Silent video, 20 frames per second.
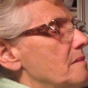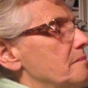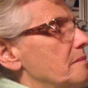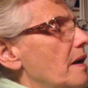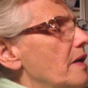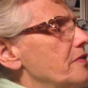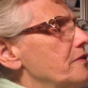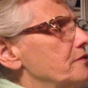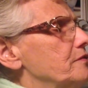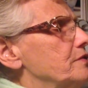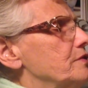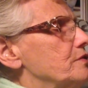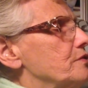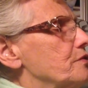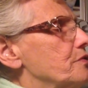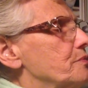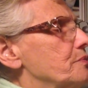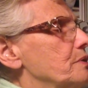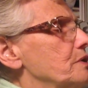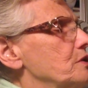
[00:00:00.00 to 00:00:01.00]
Mother and
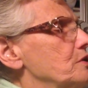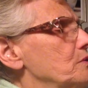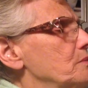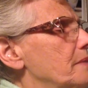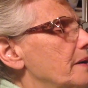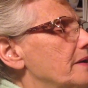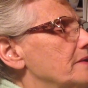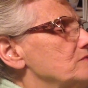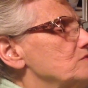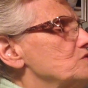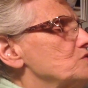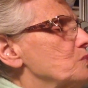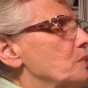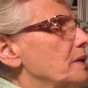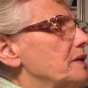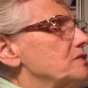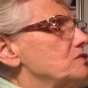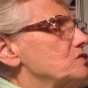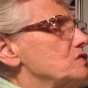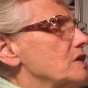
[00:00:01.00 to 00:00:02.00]
her three little mice
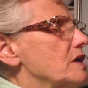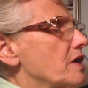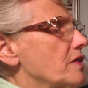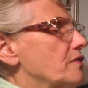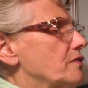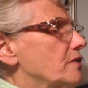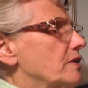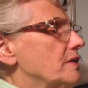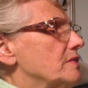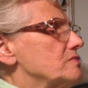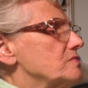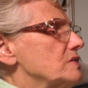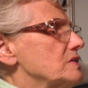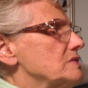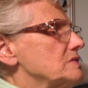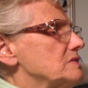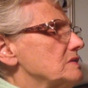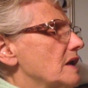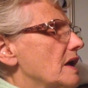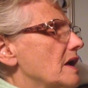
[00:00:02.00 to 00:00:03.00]
swayed together as
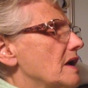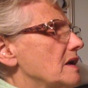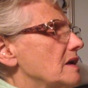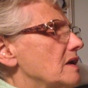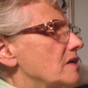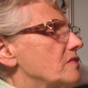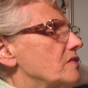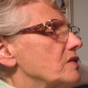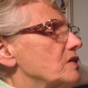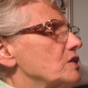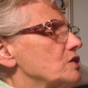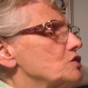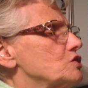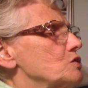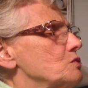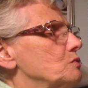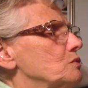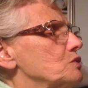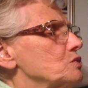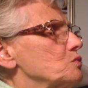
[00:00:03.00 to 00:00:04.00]
they sang, and the
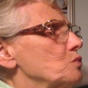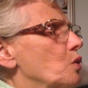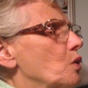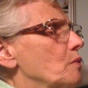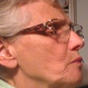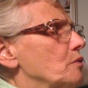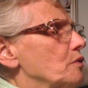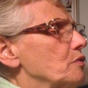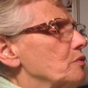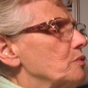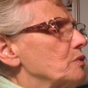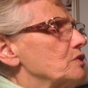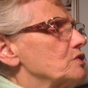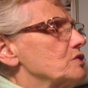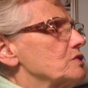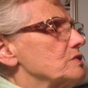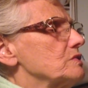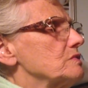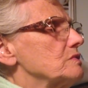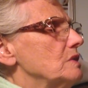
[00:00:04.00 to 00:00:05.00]
kitchen was warm with
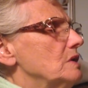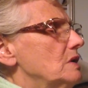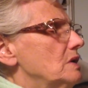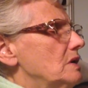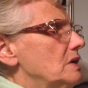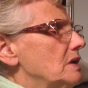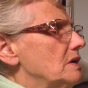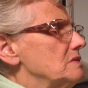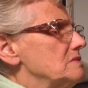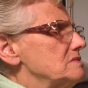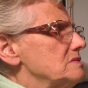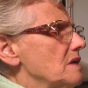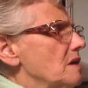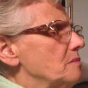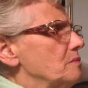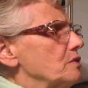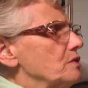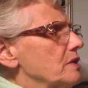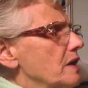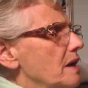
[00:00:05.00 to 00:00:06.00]
wishes, and
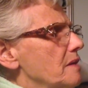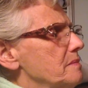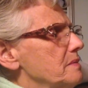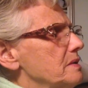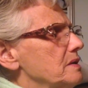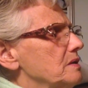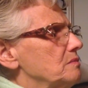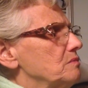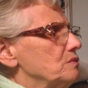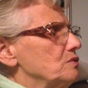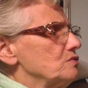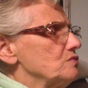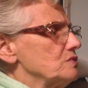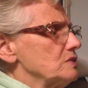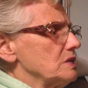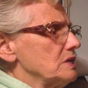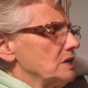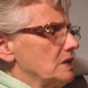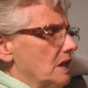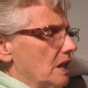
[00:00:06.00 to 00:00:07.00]
summer coming and
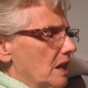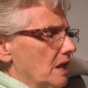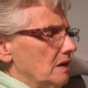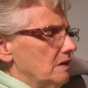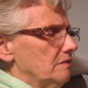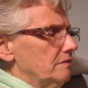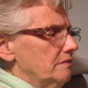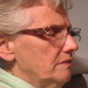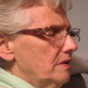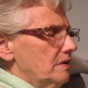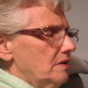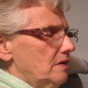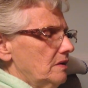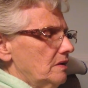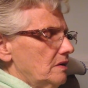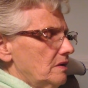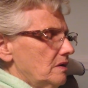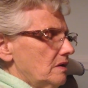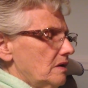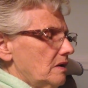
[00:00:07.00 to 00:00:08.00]
music and love.
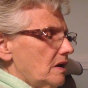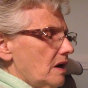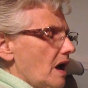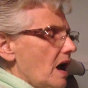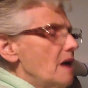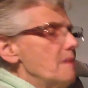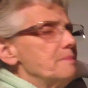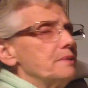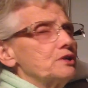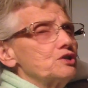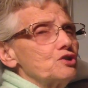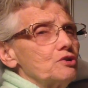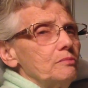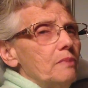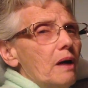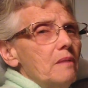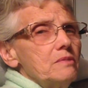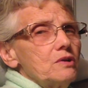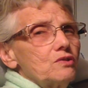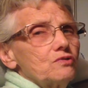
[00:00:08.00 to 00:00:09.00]
I bet your
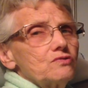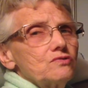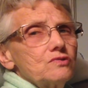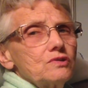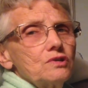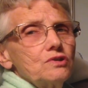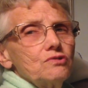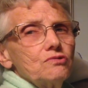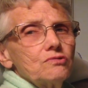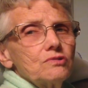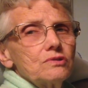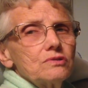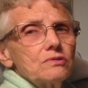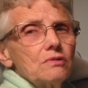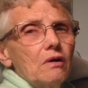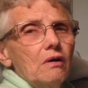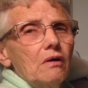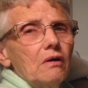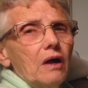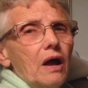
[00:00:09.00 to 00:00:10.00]
mommy could sing you a
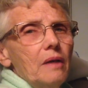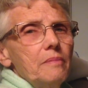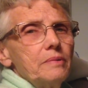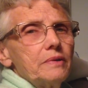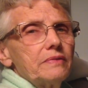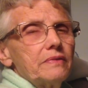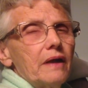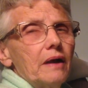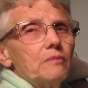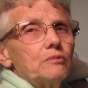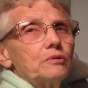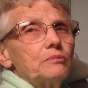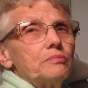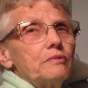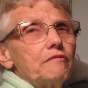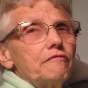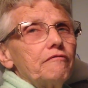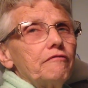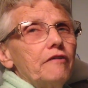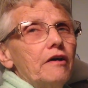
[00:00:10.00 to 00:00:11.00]
song. I bet that would
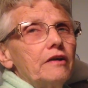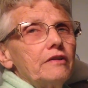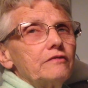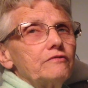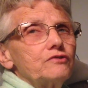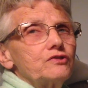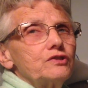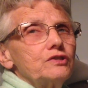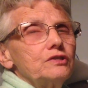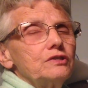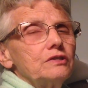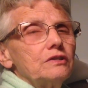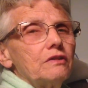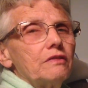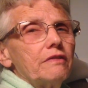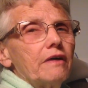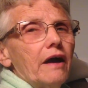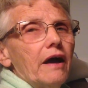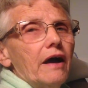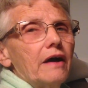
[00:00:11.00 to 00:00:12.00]
be fun if she
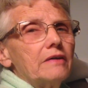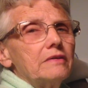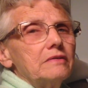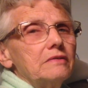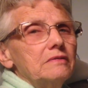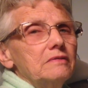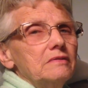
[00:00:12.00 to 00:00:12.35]
did that.